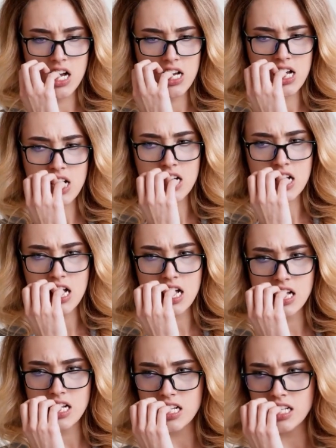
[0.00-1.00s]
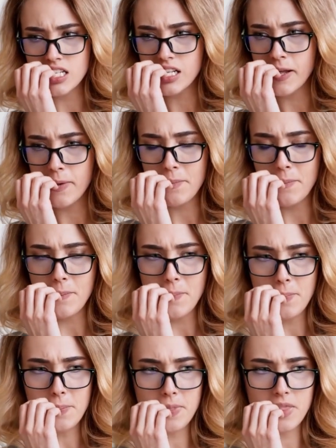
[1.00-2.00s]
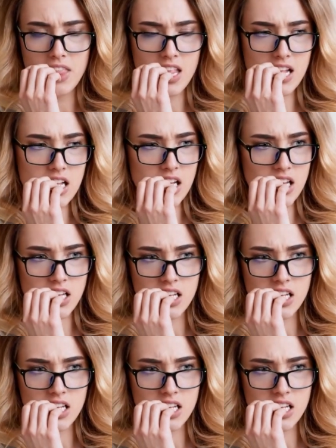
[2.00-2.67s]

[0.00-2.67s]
But never fear, because as always, Your Company